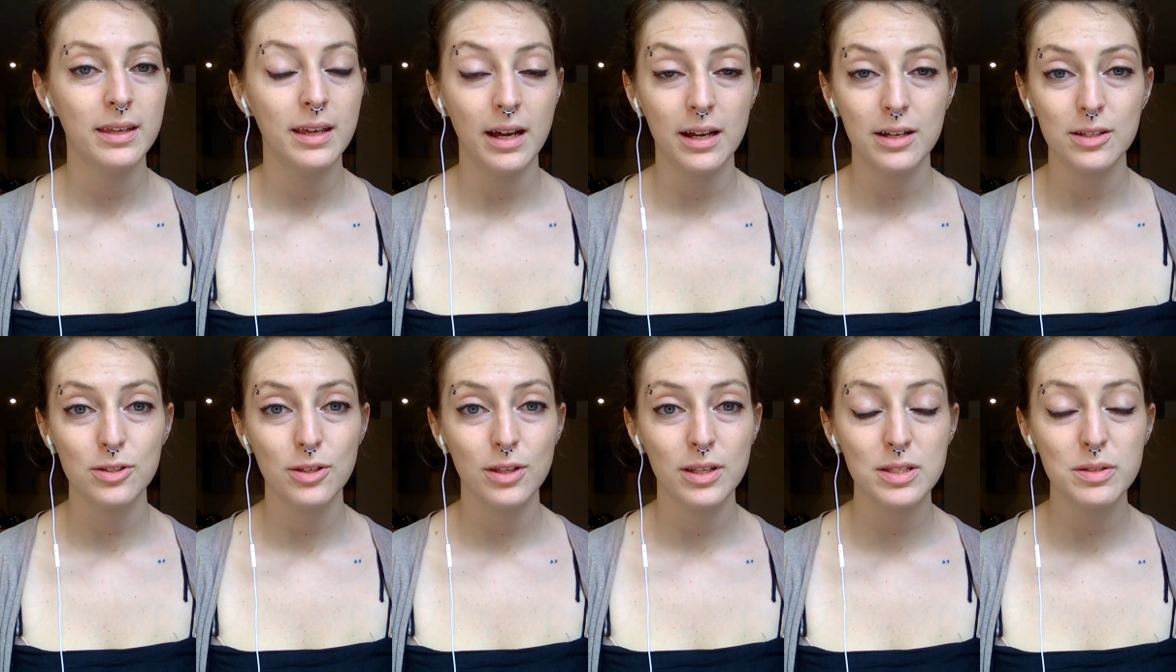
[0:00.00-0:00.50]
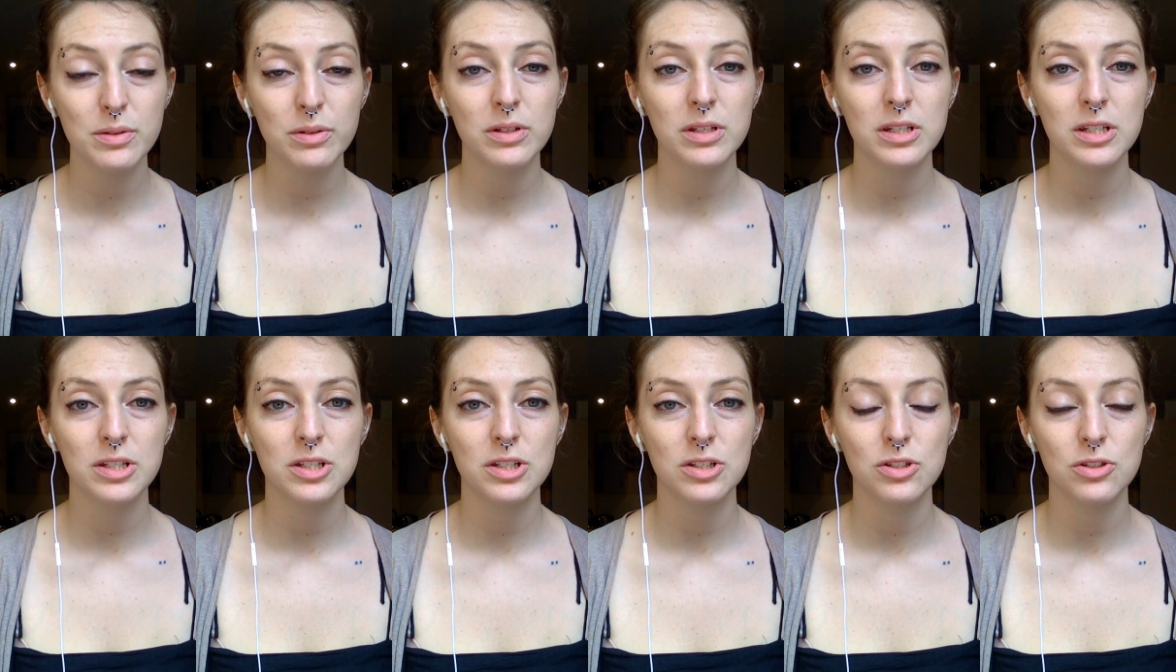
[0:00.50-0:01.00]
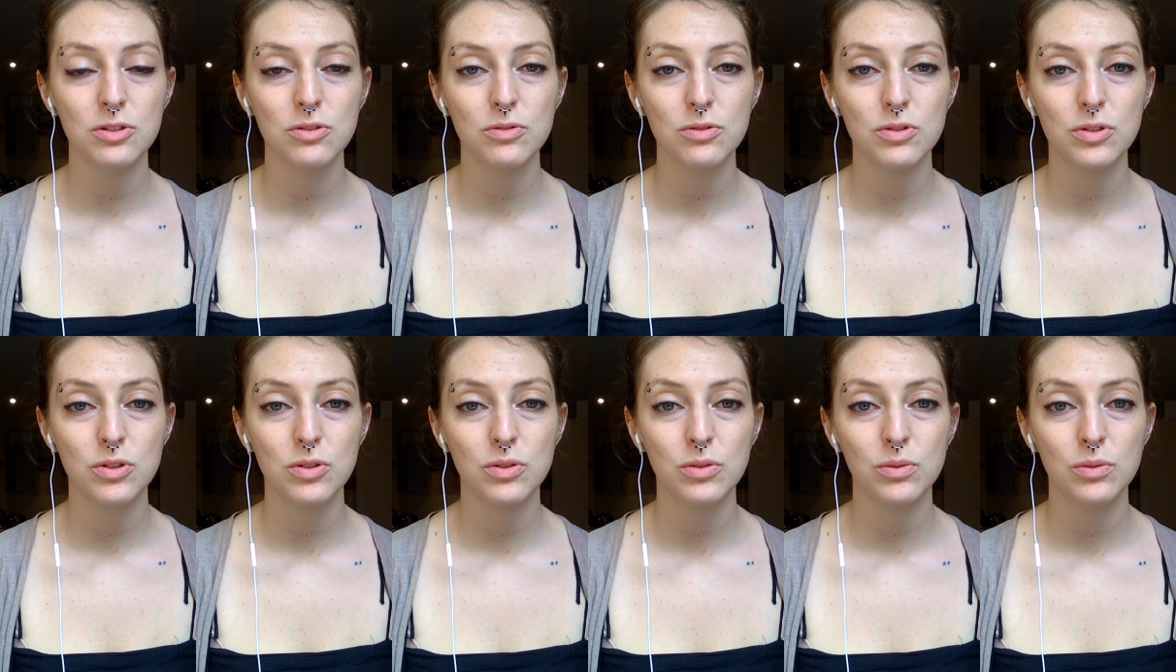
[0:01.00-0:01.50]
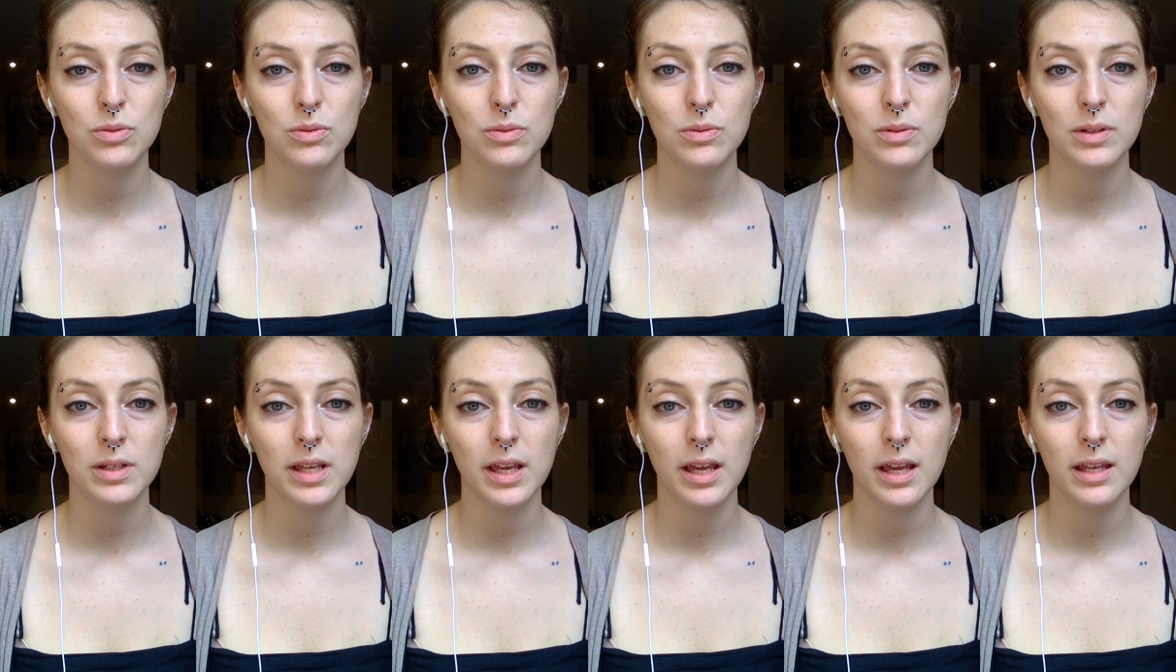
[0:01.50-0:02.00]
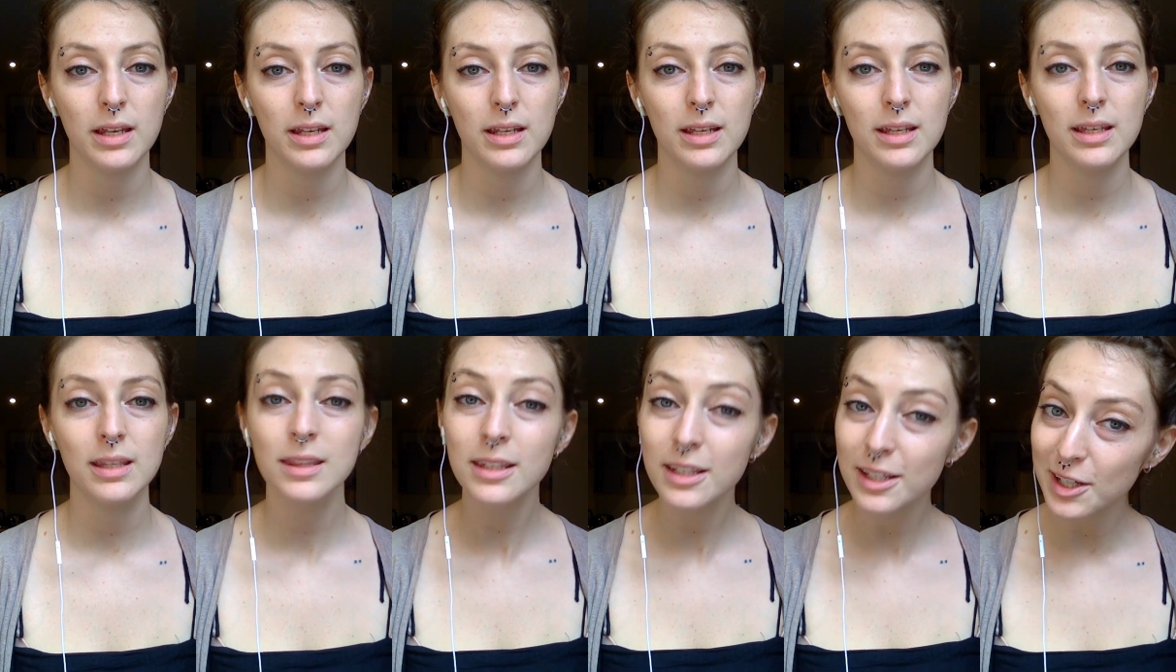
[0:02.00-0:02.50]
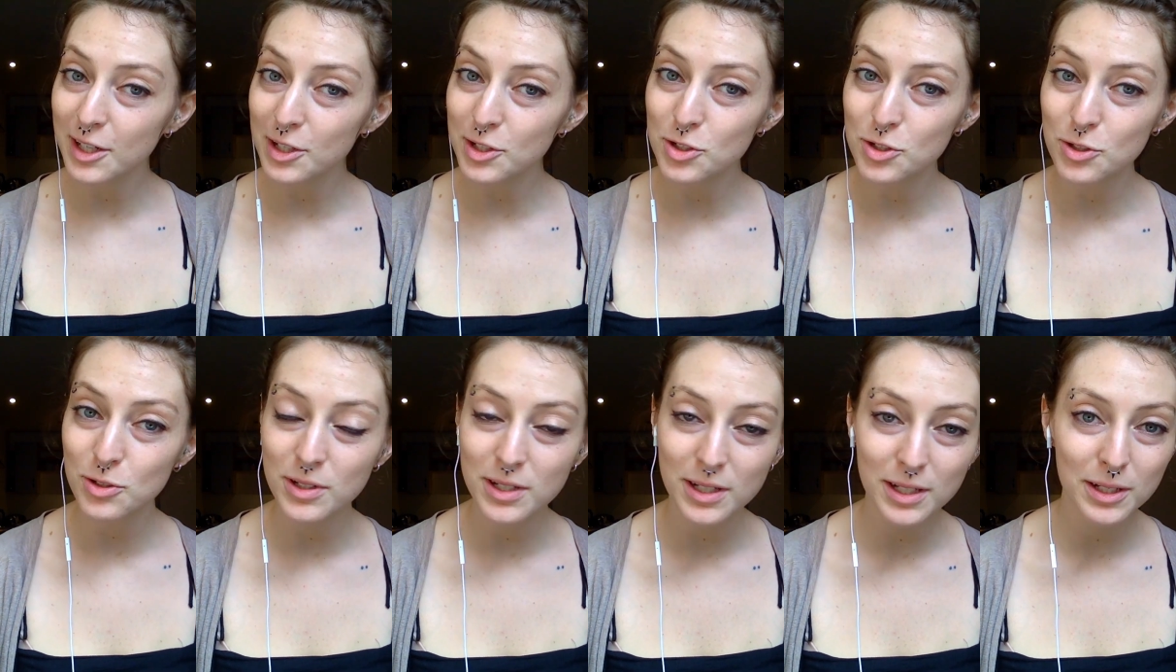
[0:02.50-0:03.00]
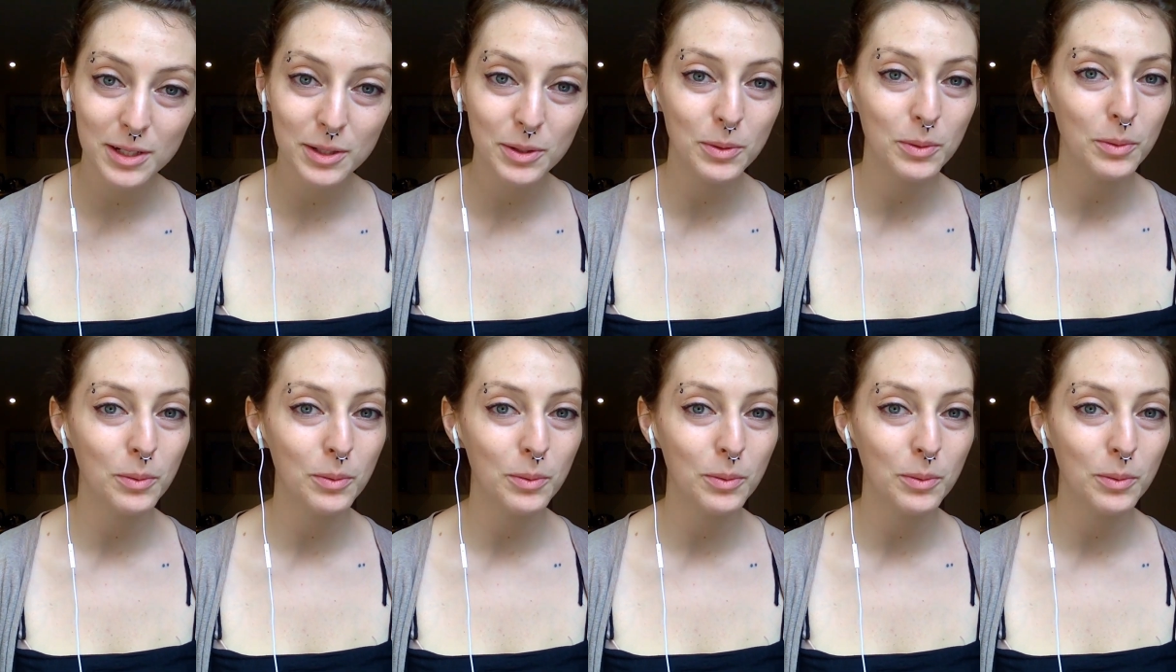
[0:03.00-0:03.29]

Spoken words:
so that's what you need to do to get in the country.